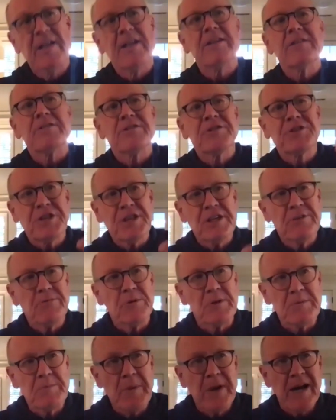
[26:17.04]
She
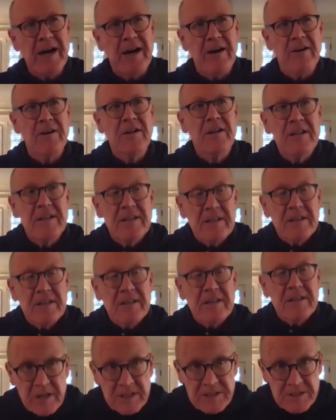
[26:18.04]
would bow
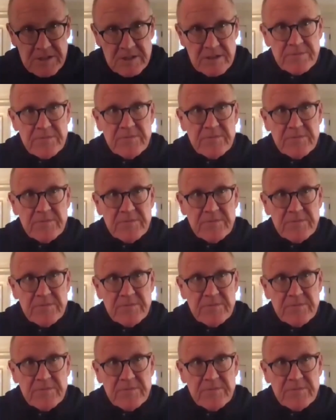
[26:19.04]
much